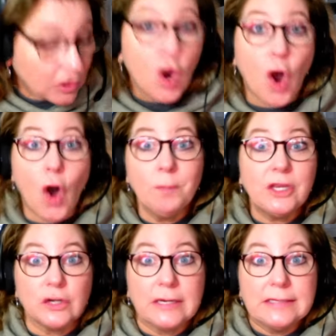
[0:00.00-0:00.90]
Call me
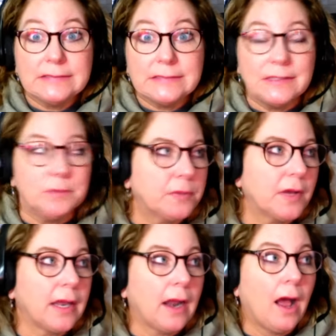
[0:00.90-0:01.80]
crazy,
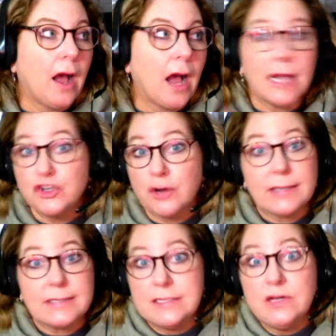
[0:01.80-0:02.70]
but I try
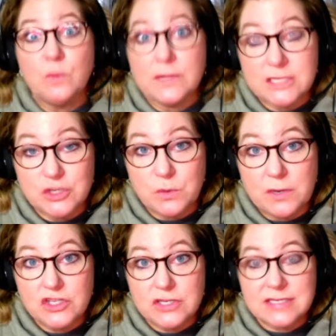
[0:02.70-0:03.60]
to deal with
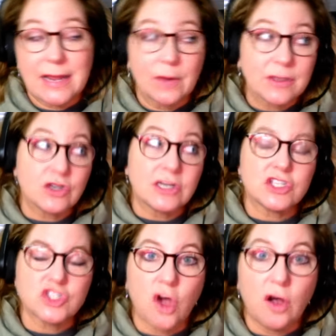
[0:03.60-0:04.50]
situations now. I try to
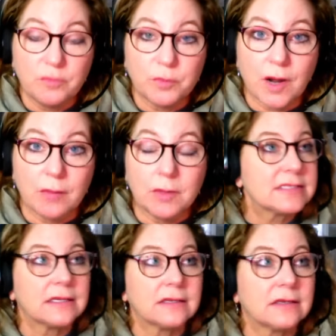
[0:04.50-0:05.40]
solve problems,
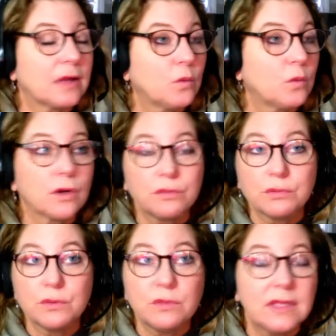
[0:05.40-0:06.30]
and I work
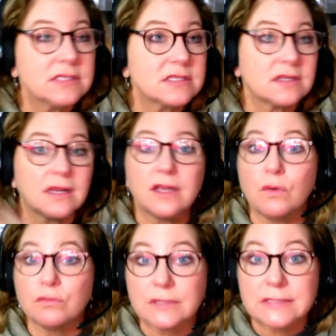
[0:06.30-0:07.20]
through things, and I get
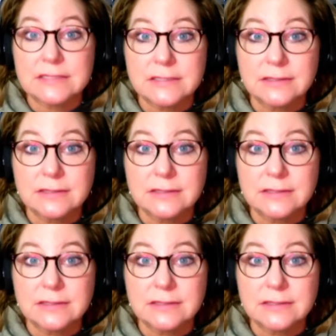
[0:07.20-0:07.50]
over it.